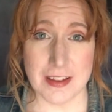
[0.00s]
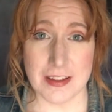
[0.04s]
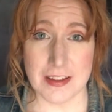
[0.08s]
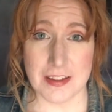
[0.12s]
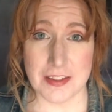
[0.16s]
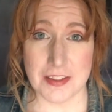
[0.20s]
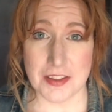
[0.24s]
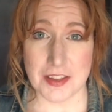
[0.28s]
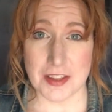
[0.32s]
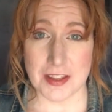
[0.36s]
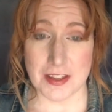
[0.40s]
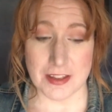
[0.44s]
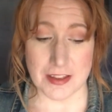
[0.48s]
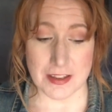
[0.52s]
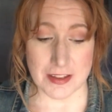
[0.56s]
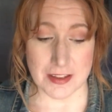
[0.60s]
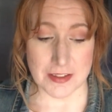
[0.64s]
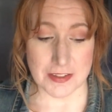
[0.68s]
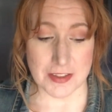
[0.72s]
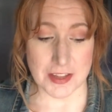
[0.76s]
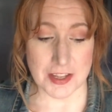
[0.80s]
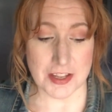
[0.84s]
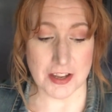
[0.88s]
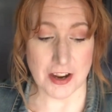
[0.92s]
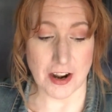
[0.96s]
the,
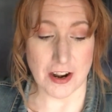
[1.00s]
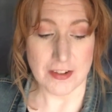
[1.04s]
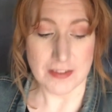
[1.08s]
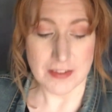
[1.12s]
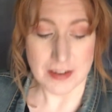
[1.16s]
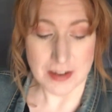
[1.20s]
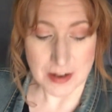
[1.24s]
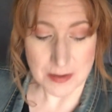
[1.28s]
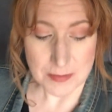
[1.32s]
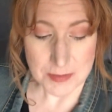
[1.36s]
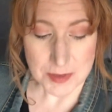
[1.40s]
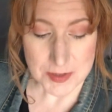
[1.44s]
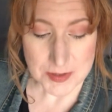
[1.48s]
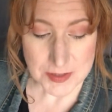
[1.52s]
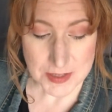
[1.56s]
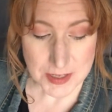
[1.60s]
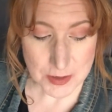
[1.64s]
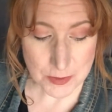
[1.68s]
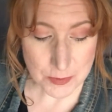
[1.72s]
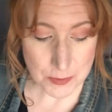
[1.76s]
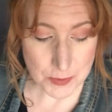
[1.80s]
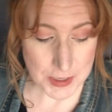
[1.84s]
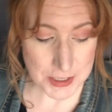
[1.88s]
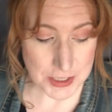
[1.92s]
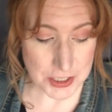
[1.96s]
the yarn that I'm
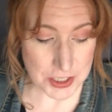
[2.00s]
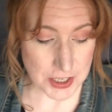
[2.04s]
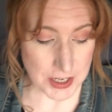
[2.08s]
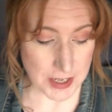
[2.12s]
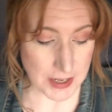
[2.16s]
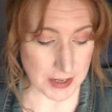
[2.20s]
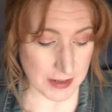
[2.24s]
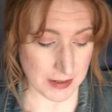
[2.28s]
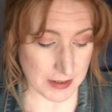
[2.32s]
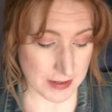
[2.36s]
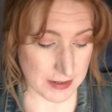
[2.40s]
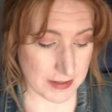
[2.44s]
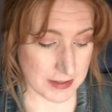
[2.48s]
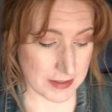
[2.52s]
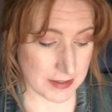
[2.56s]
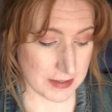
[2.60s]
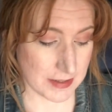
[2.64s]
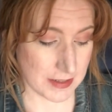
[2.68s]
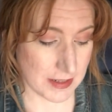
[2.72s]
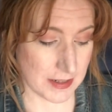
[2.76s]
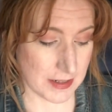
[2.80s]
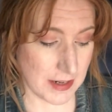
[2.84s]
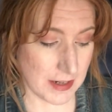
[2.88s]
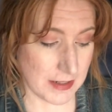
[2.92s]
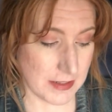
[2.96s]
using, which is
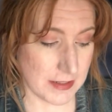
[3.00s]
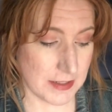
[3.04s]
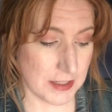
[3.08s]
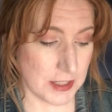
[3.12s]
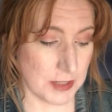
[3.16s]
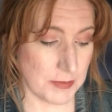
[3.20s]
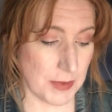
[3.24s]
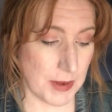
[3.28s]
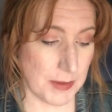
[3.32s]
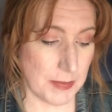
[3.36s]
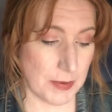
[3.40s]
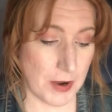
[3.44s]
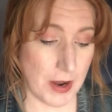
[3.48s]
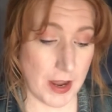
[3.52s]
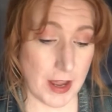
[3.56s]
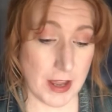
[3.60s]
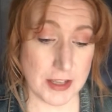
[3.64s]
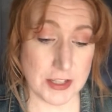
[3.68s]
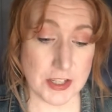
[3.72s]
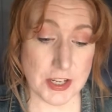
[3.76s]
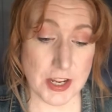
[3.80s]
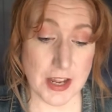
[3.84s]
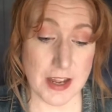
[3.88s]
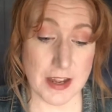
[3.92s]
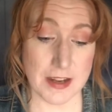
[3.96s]
connected to my
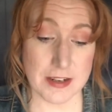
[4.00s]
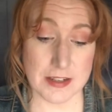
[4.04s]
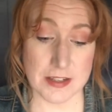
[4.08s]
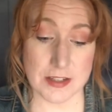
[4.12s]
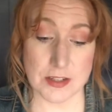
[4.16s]
project,